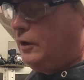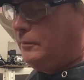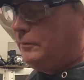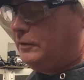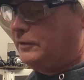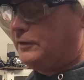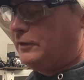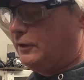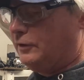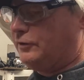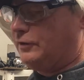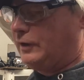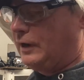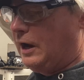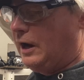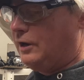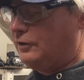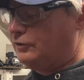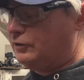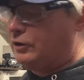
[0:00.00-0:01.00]
but they're the
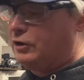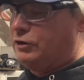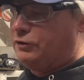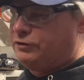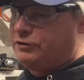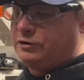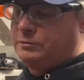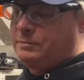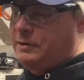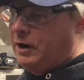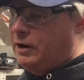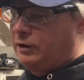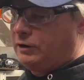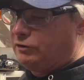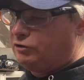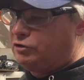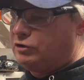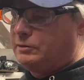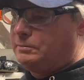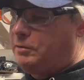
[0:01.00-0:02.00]
guys that go through
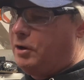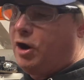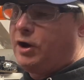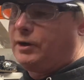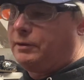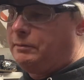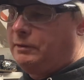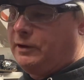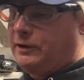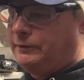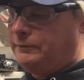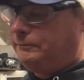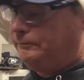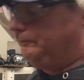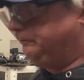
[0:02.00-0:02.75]
bearings in the bottom end.